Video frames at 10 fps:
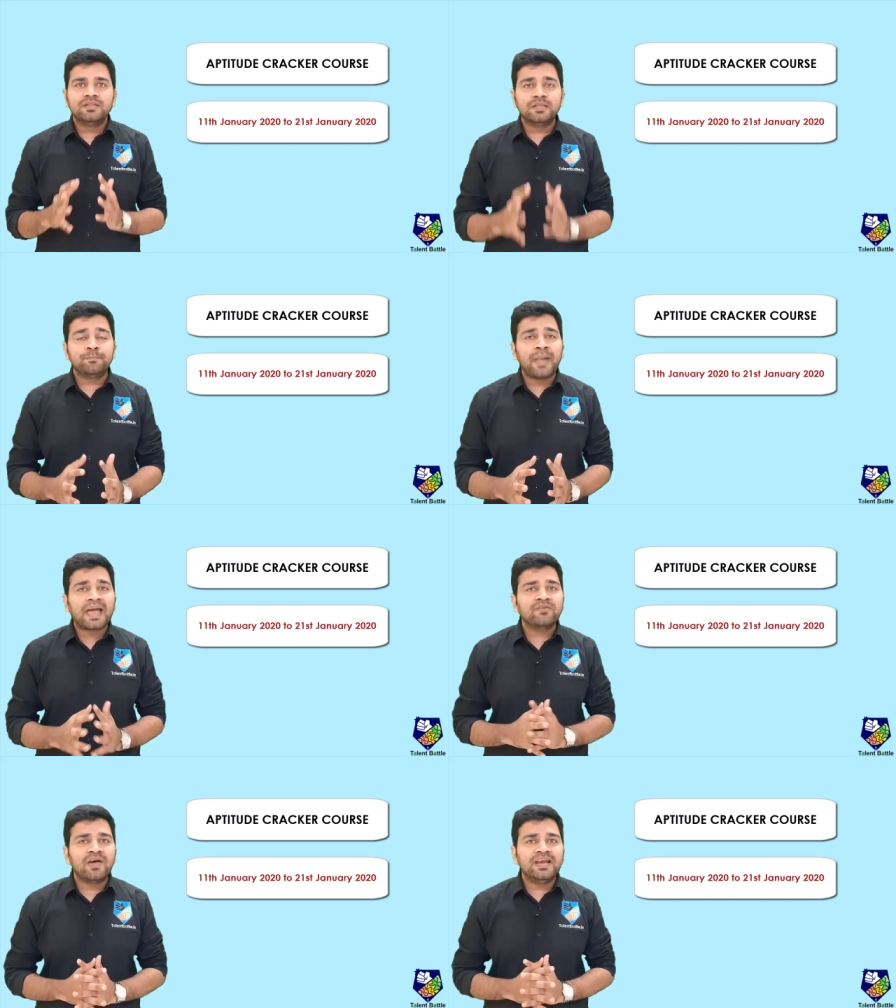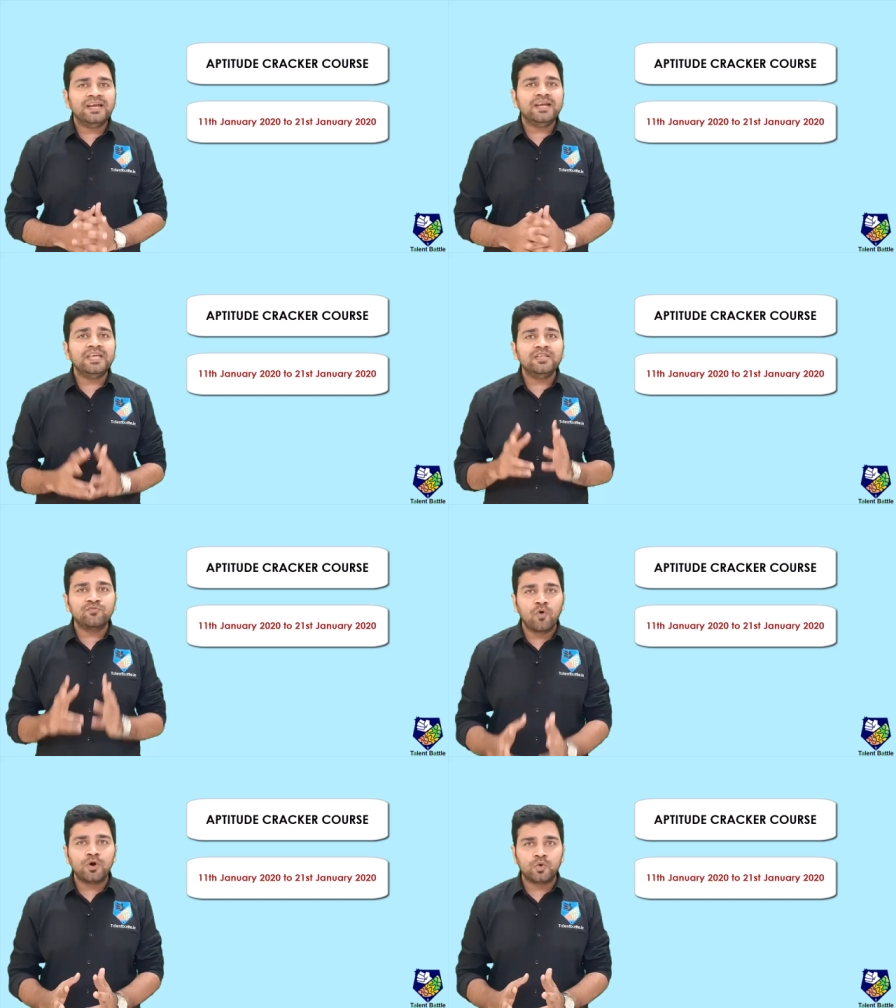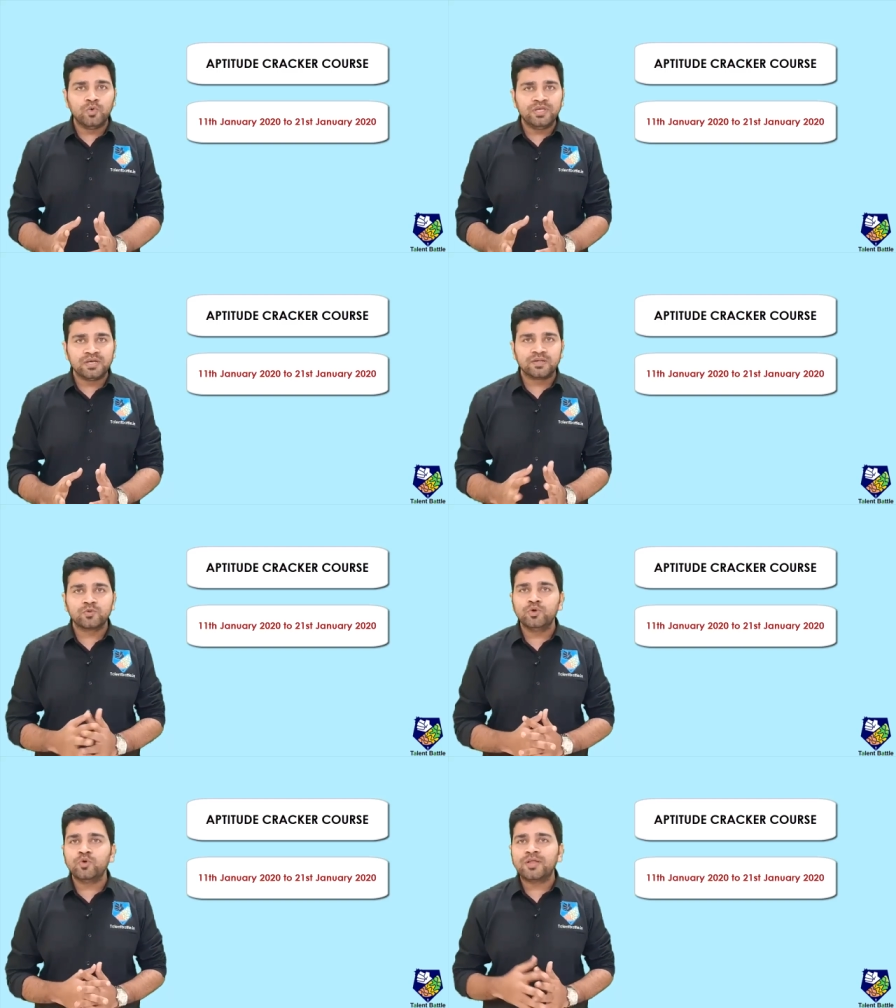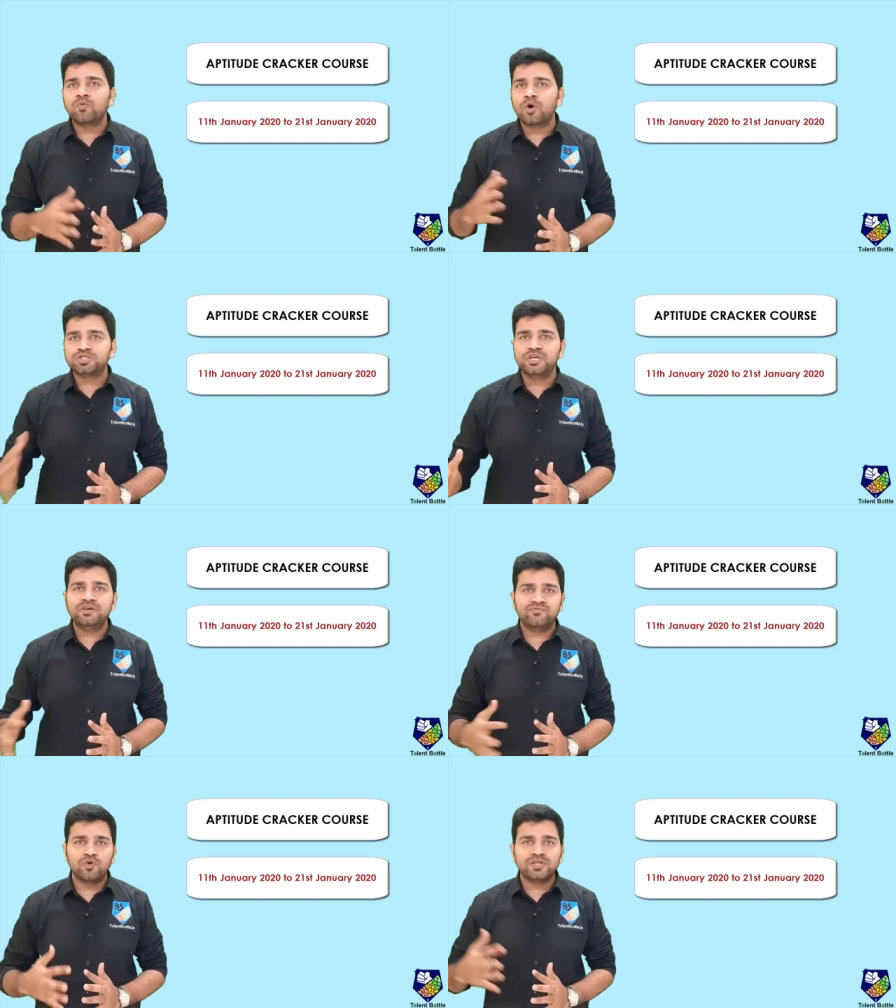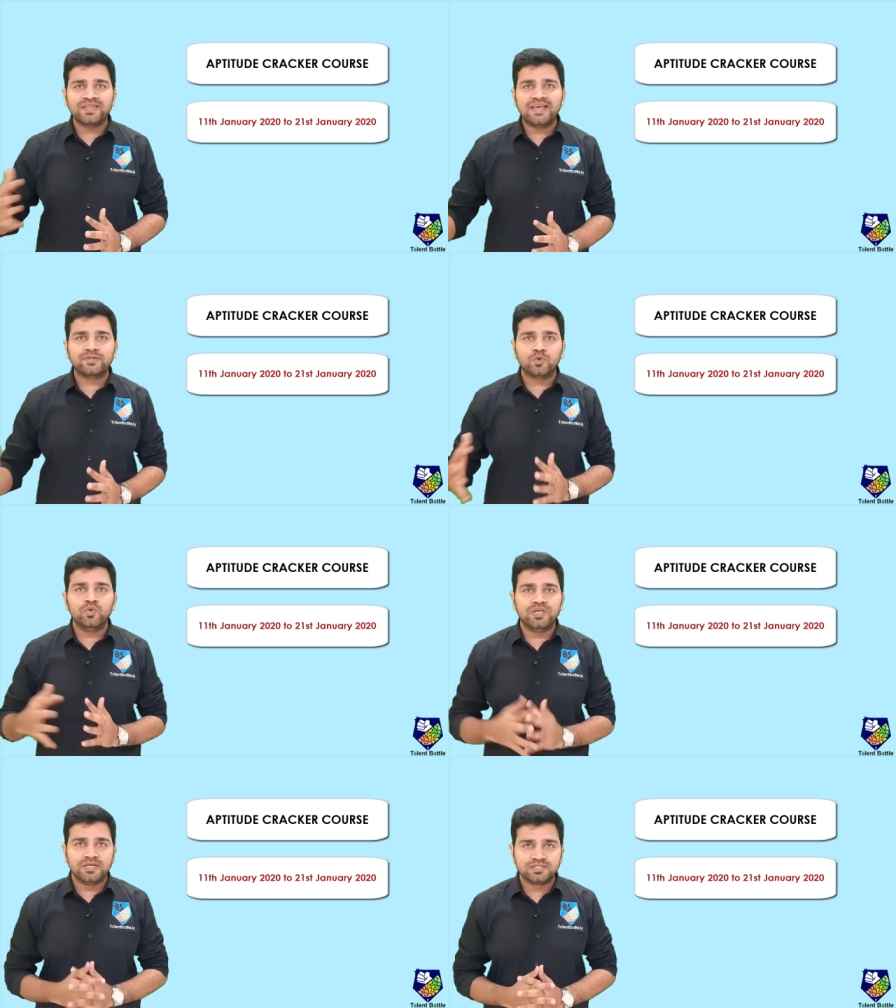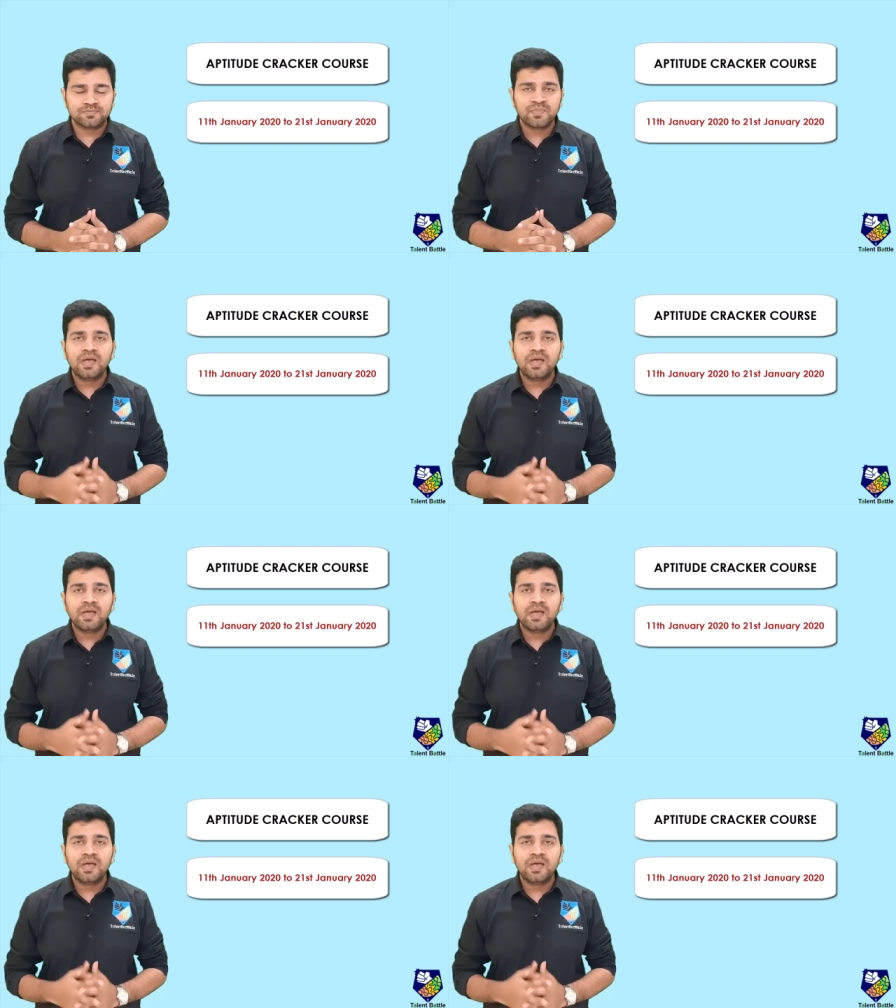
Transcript: The pack validity is for 2 years, so you can watch it for the next 2 years.